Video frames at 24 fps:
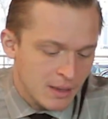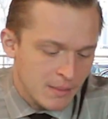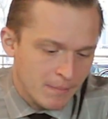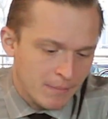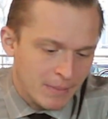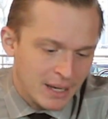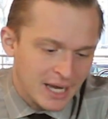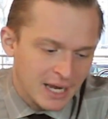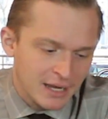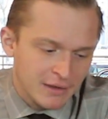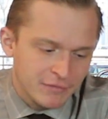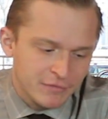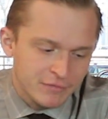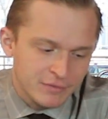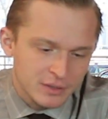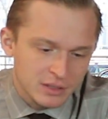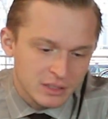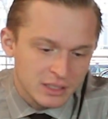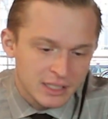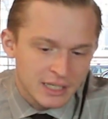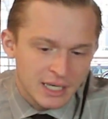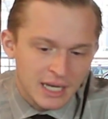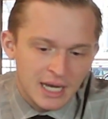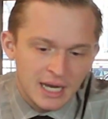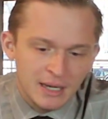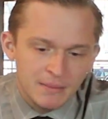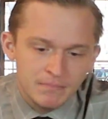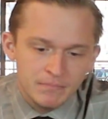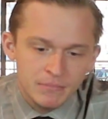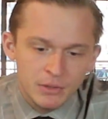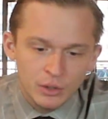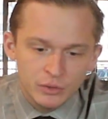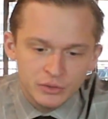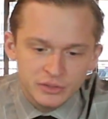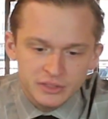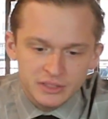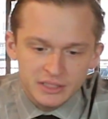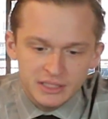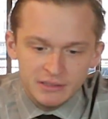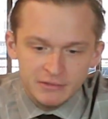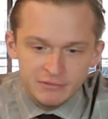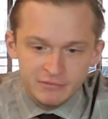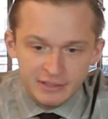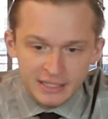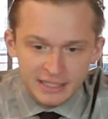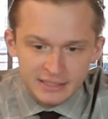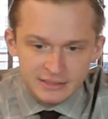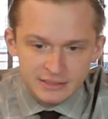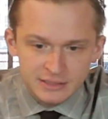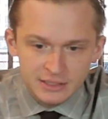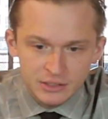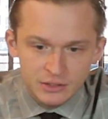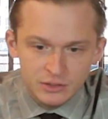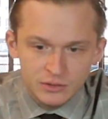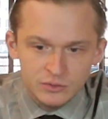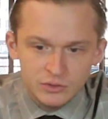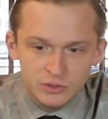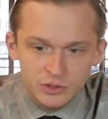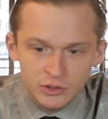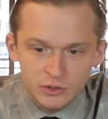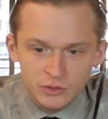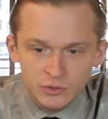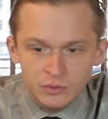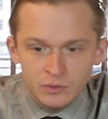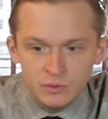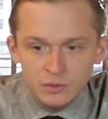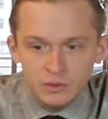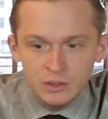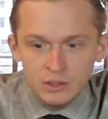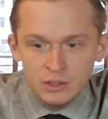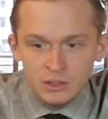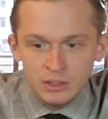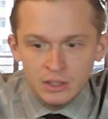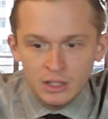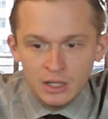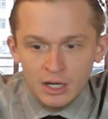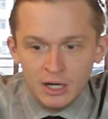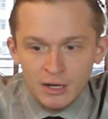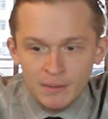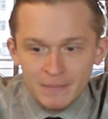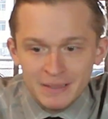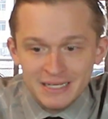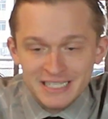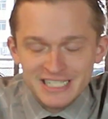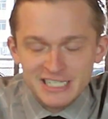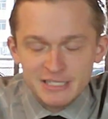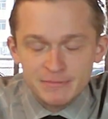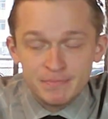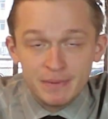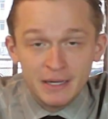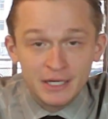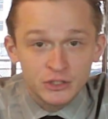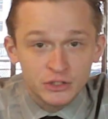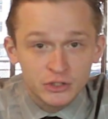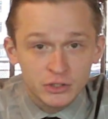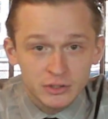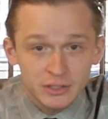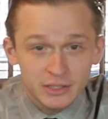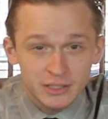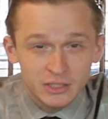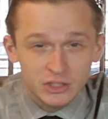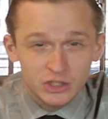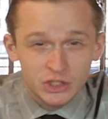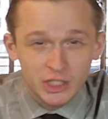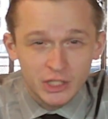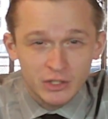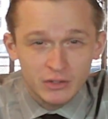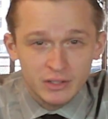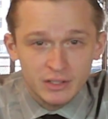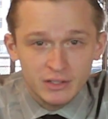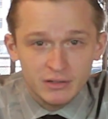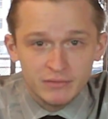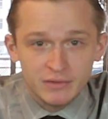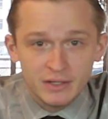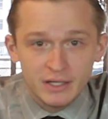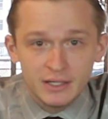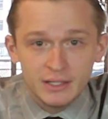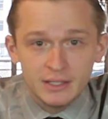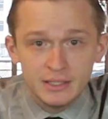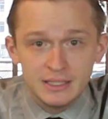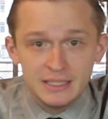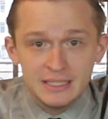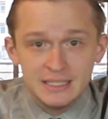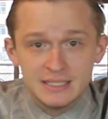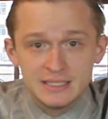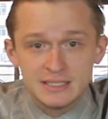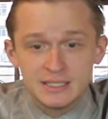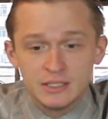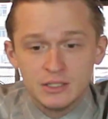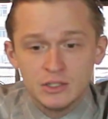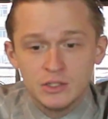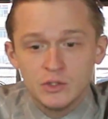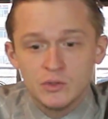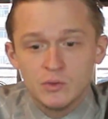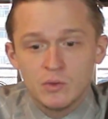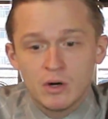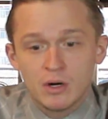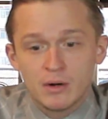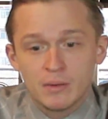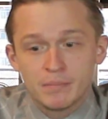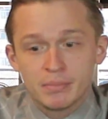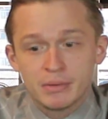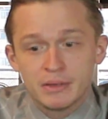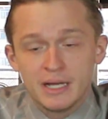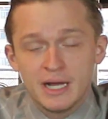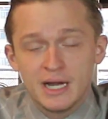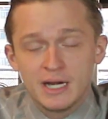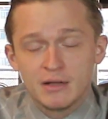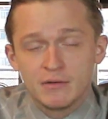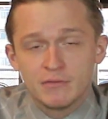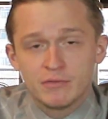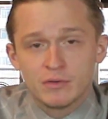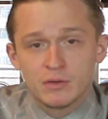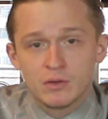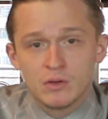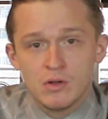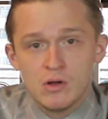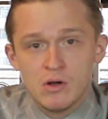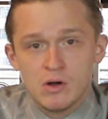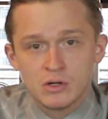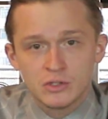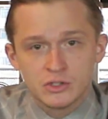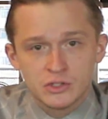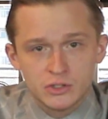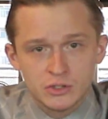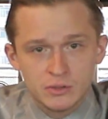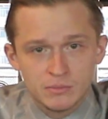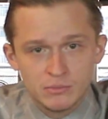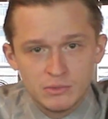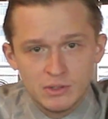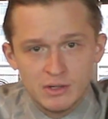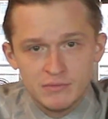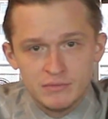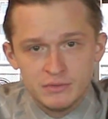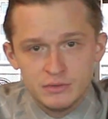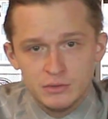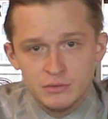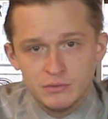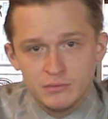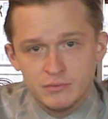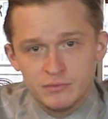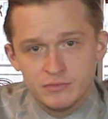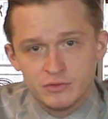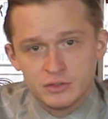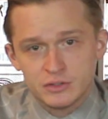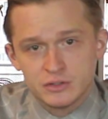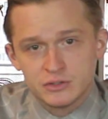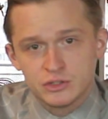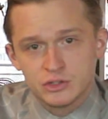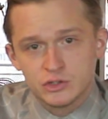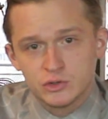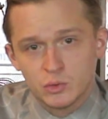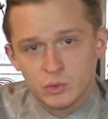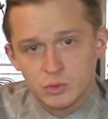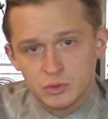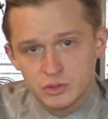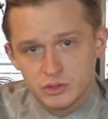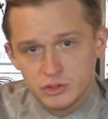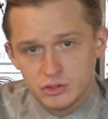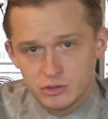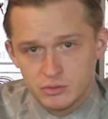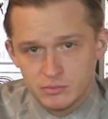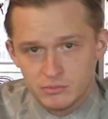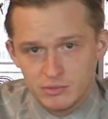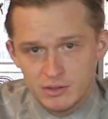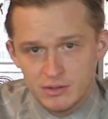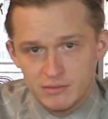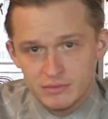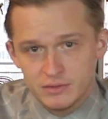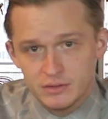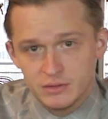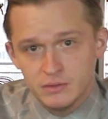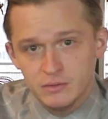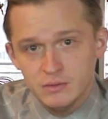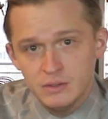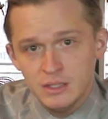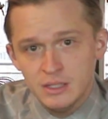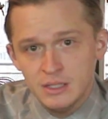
my feeling on most events that you do, especially a charity event, is that you are planning for long-term revenue versus short-term revenue.